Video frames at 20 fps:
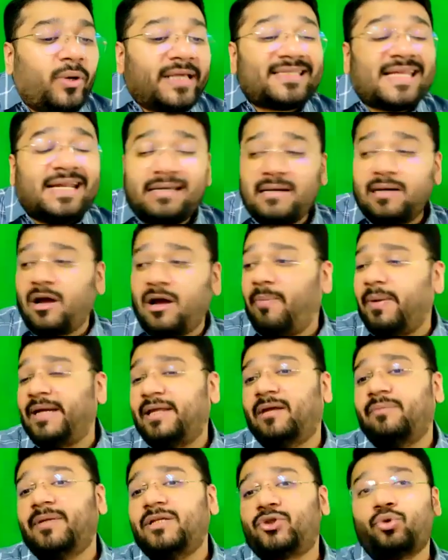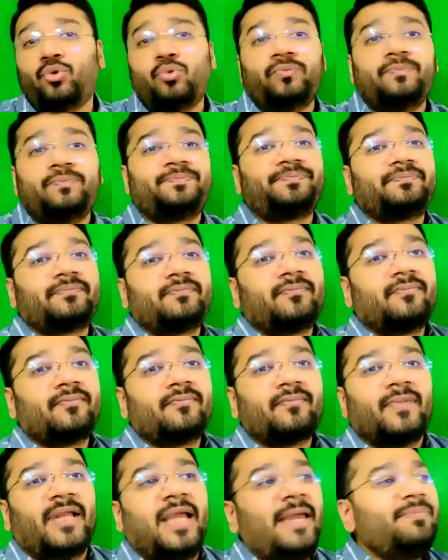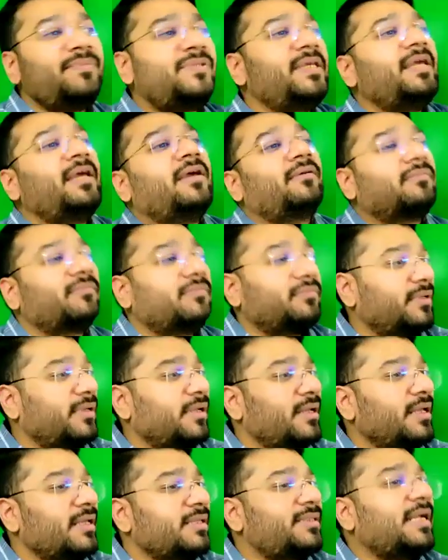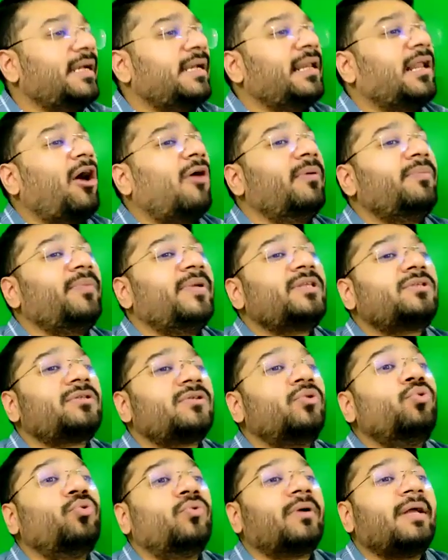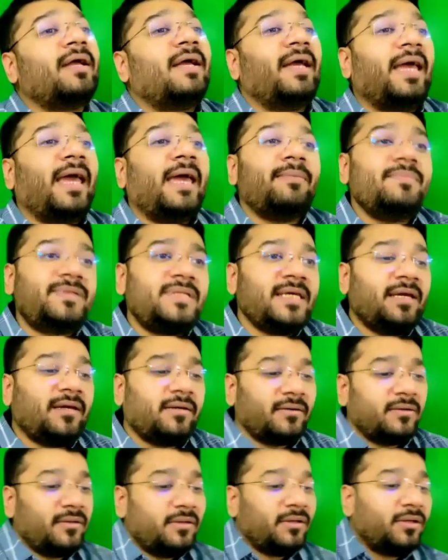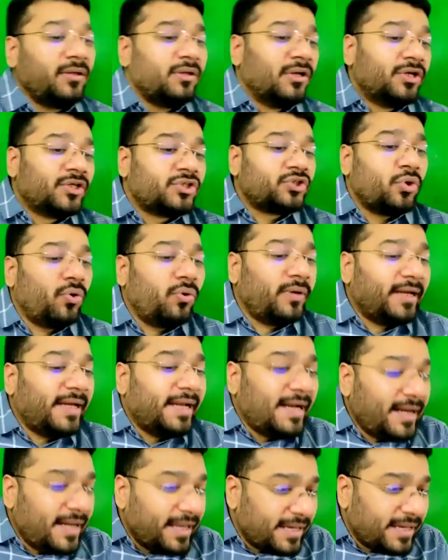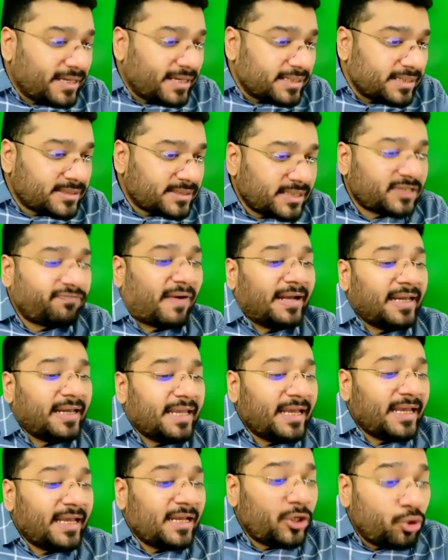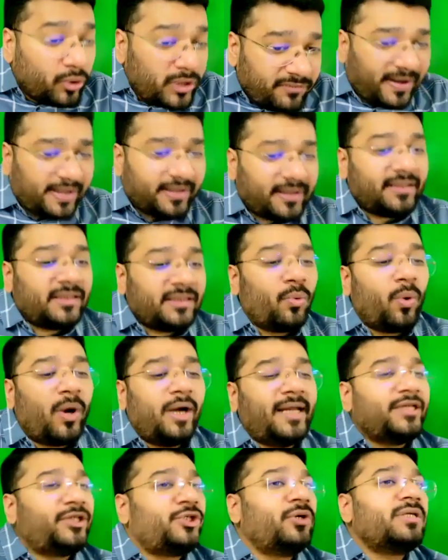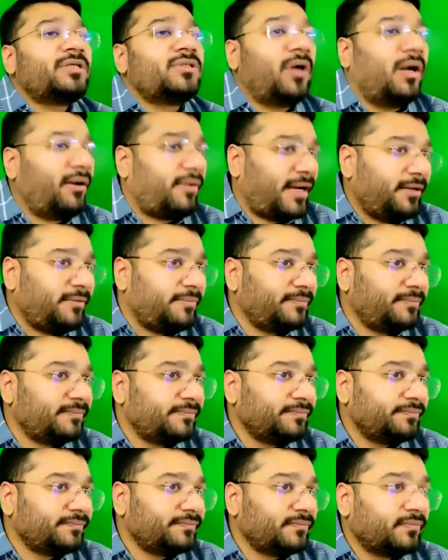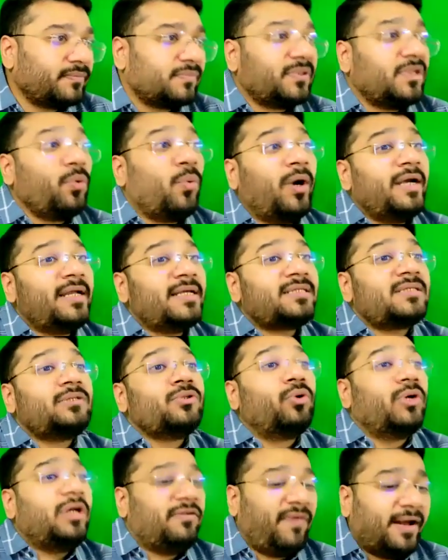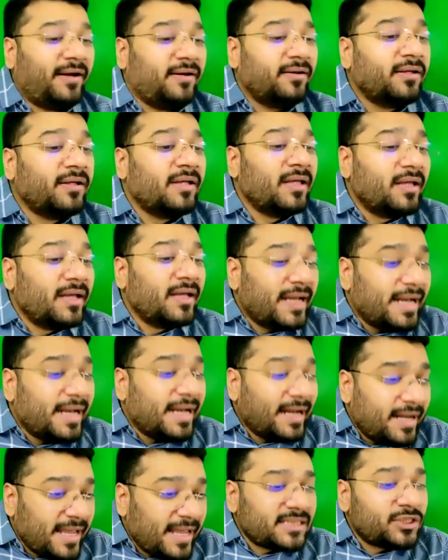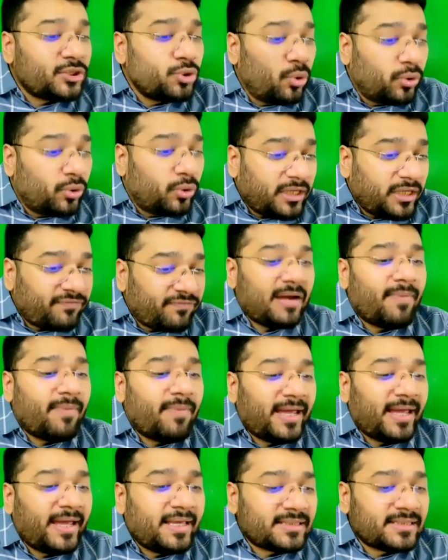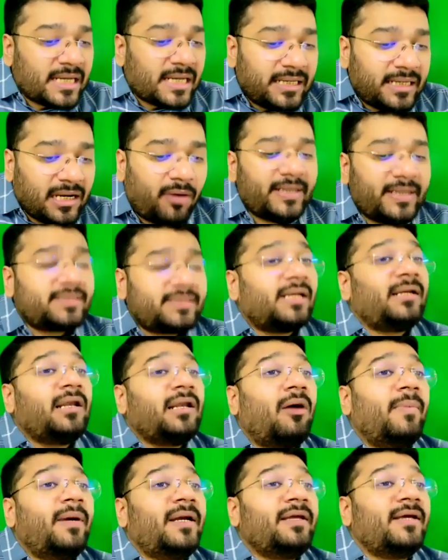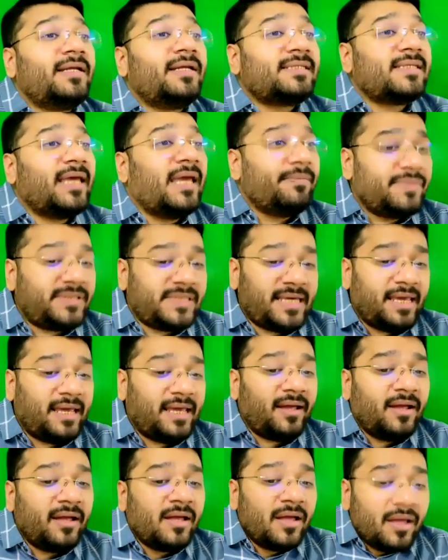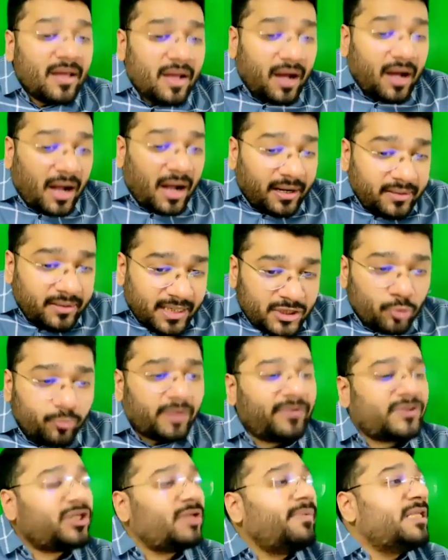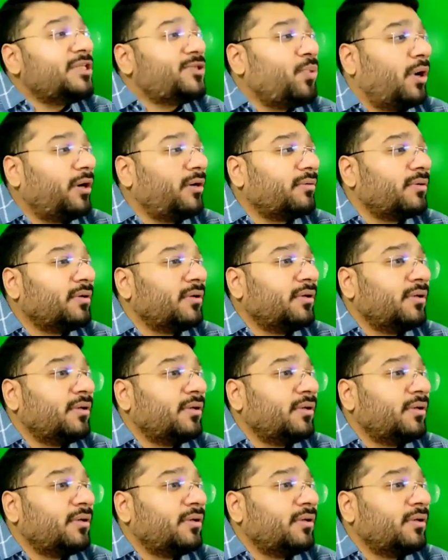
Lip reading: Central Government here means who? MCA. Central Government means who? MCA. So Ind AS is finally notified. The word issued is not right. The word is notified. Ind AS is notified by Central Government. Central Government here is MCA. Under supervision means what?